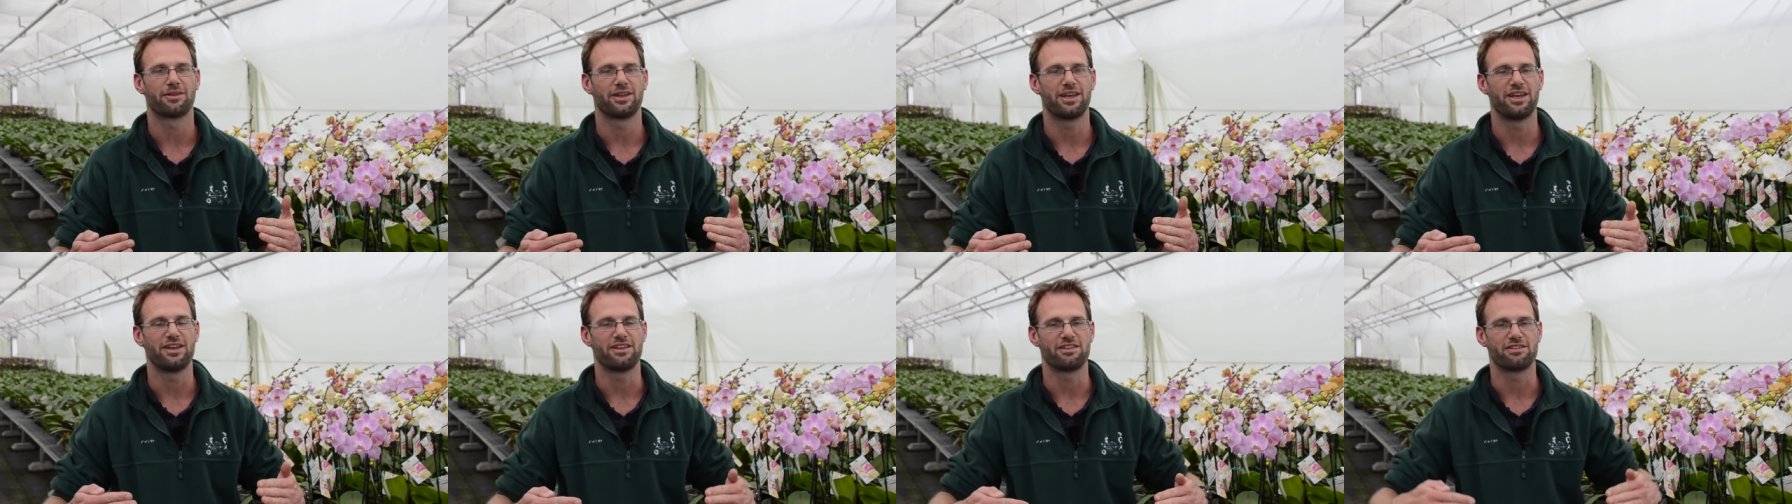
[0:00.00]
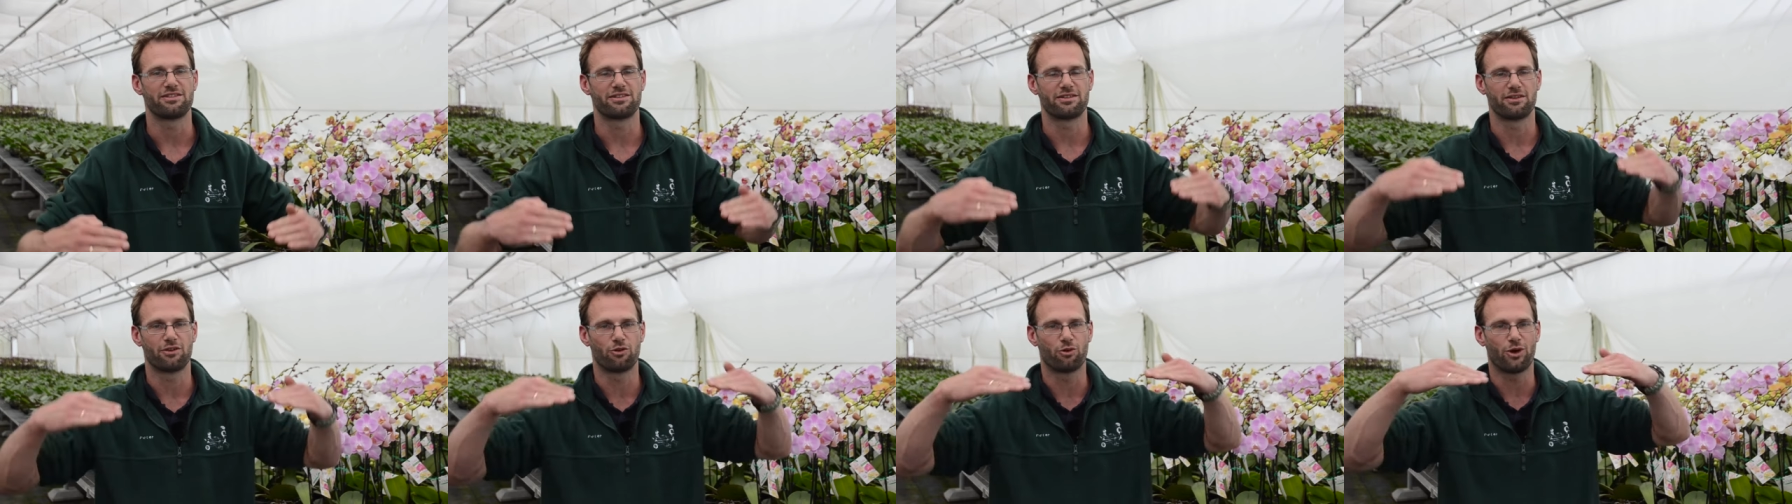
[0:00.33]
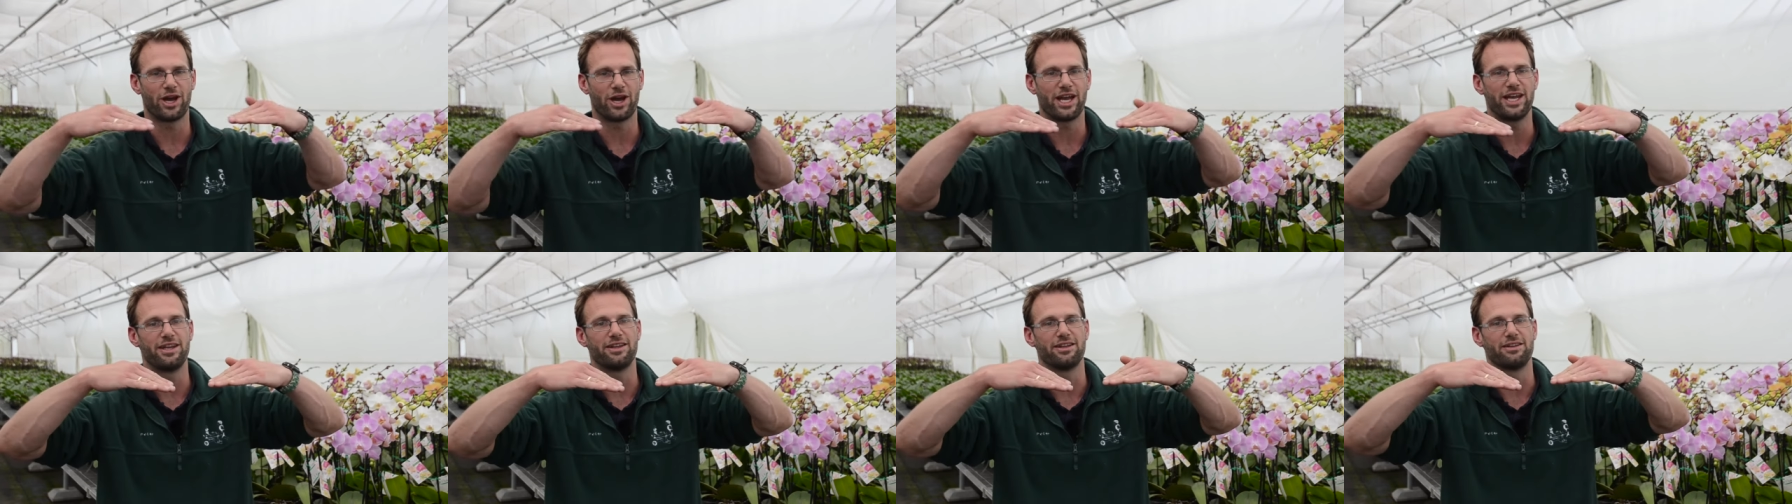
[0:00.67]
is
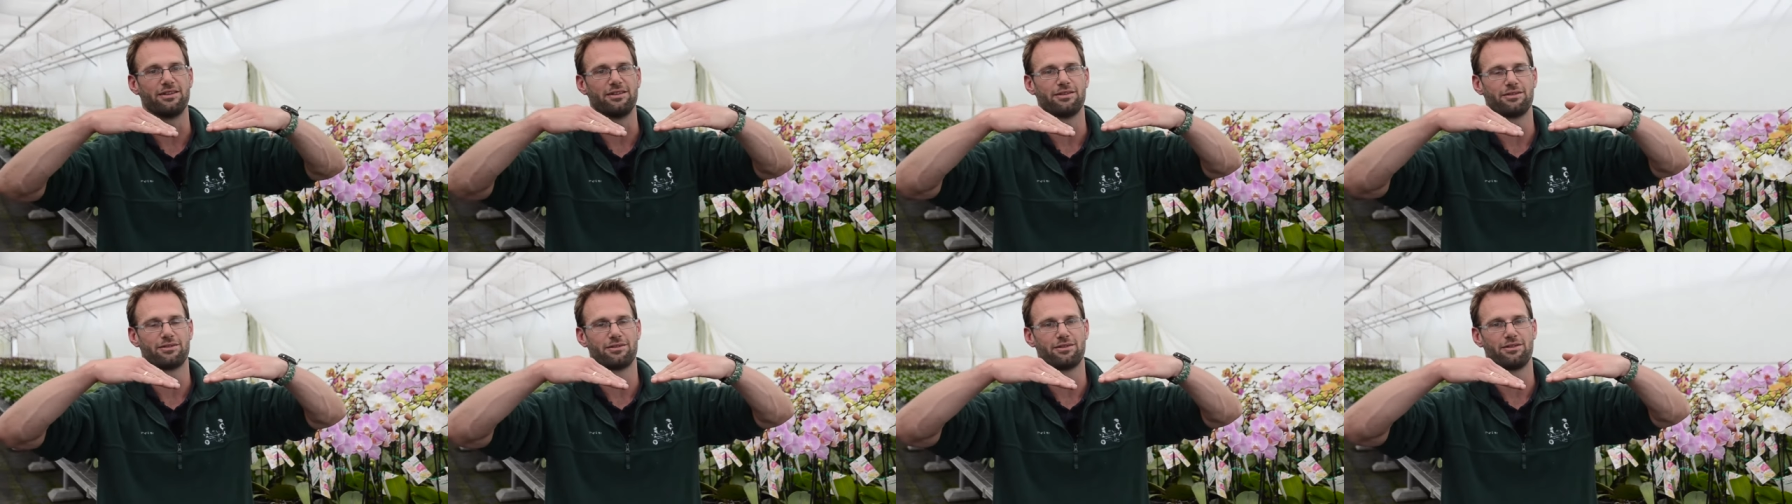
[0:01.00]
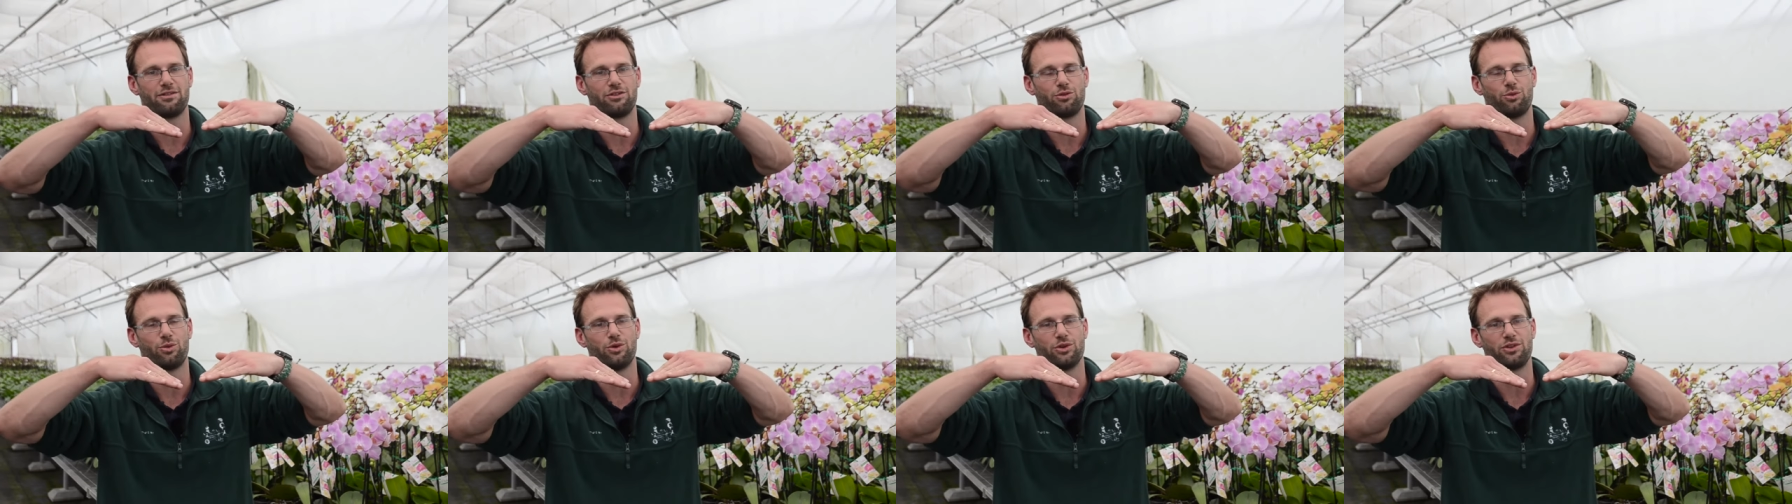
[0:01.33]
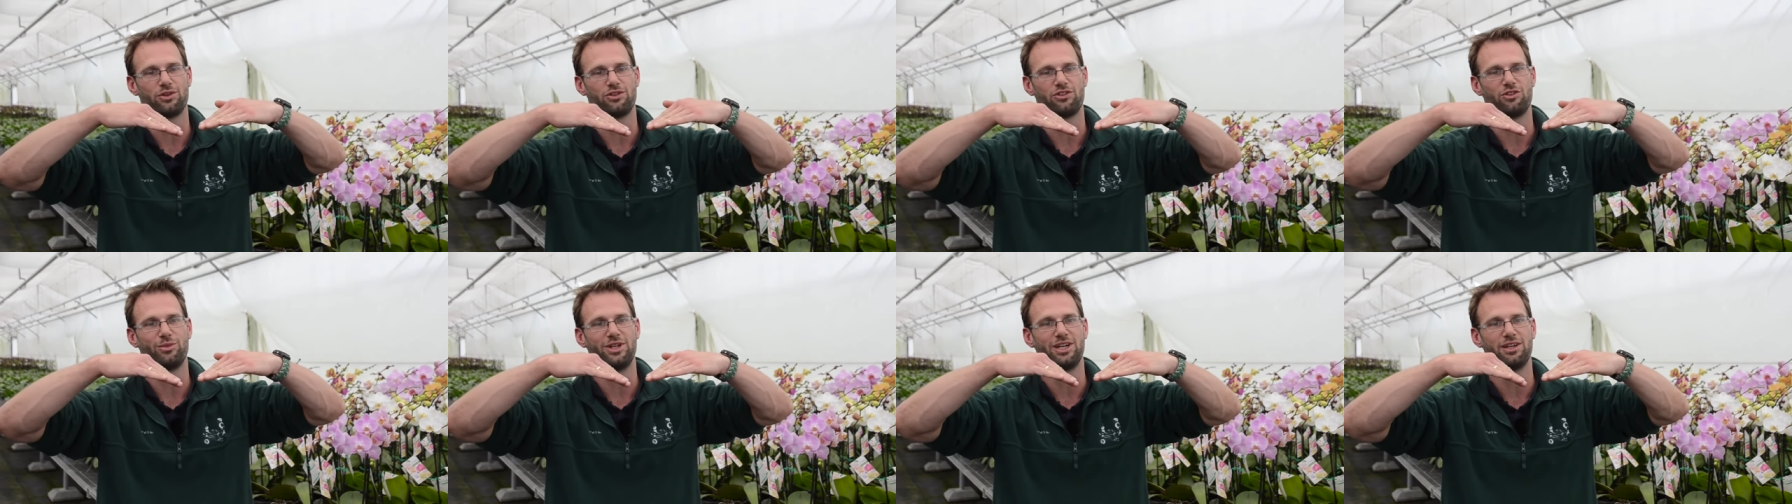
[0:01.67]
graded
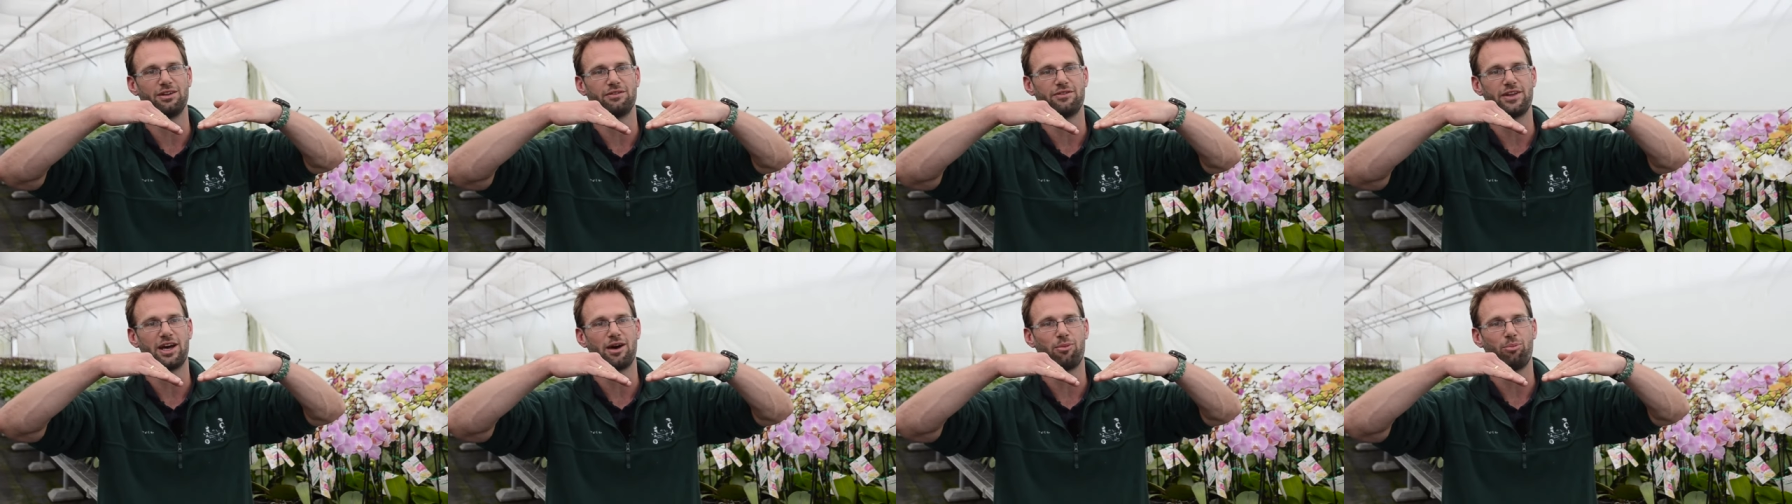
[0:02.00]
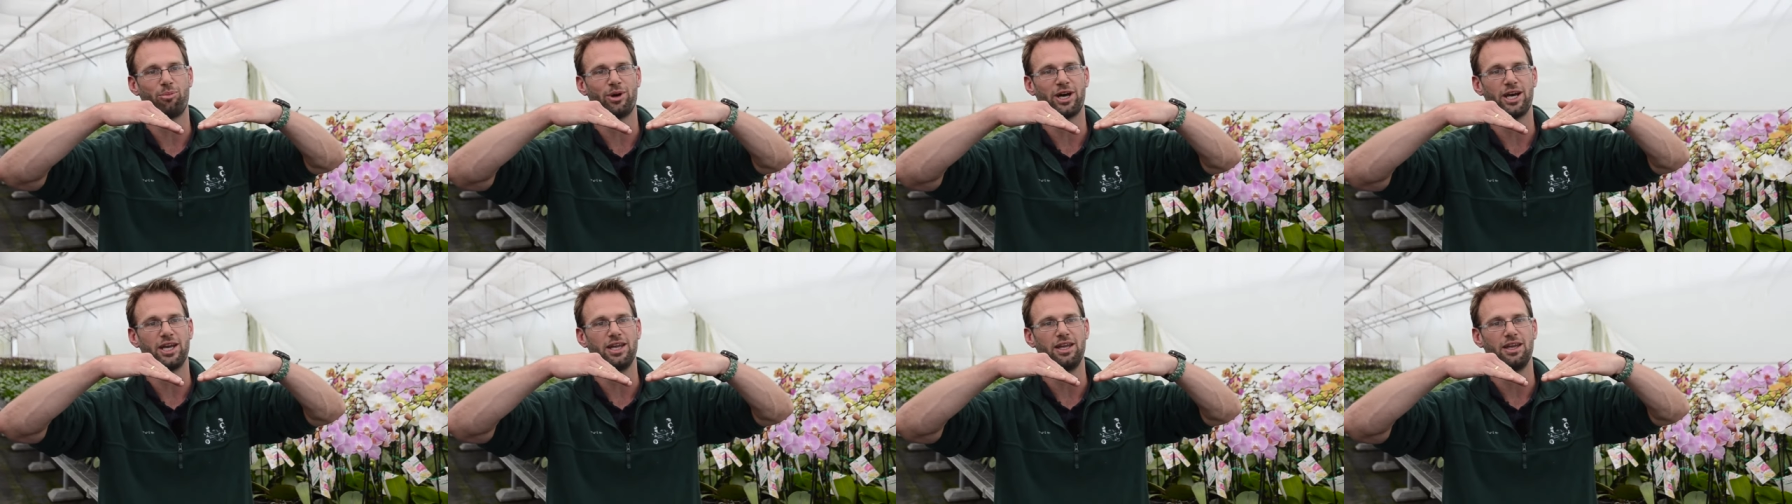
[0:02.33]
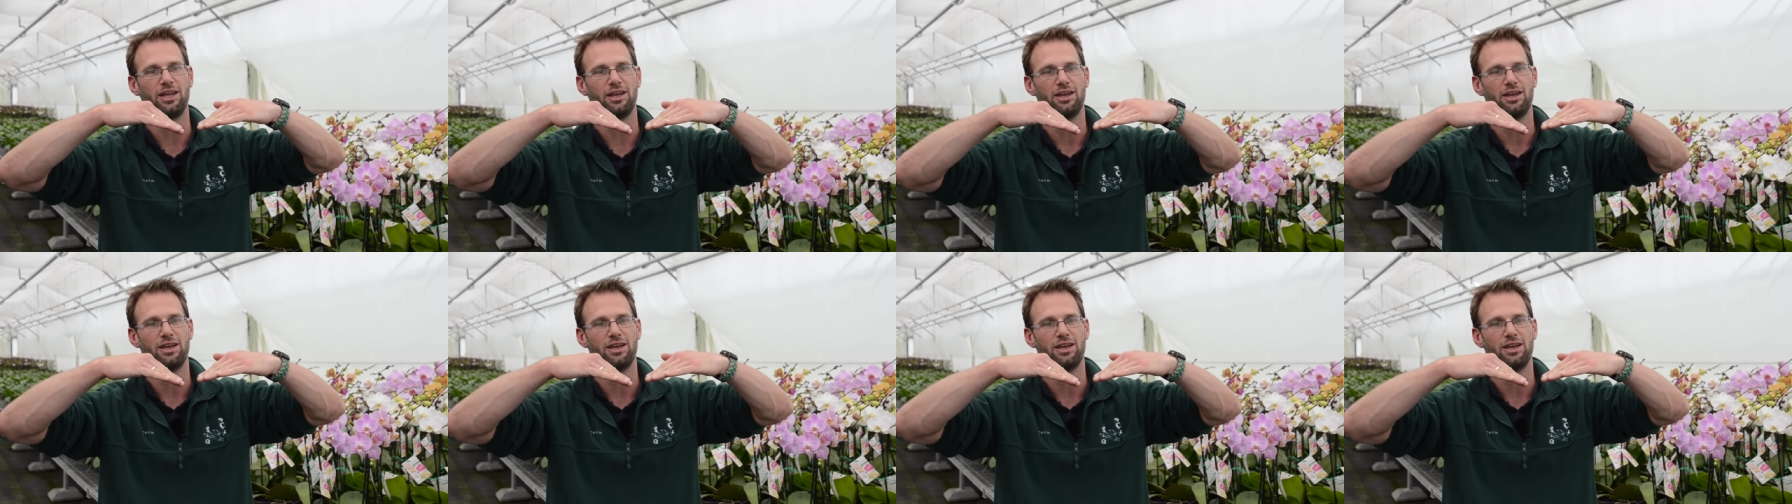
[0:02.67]
towards the middle of that bay.